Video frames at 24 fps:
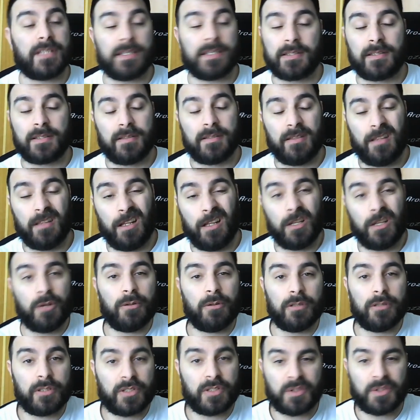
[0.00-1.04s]
is that
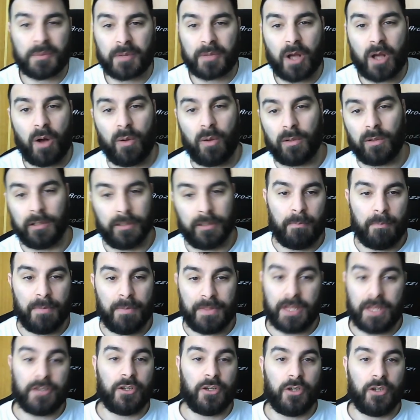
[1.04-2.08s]
you lose some gold,
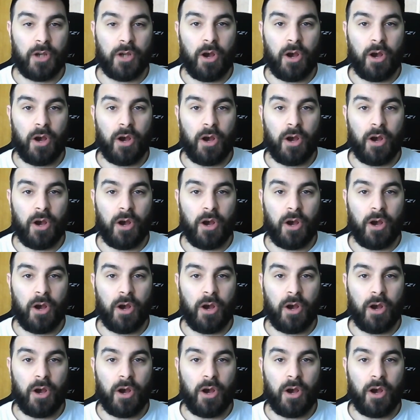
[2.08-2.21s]
but then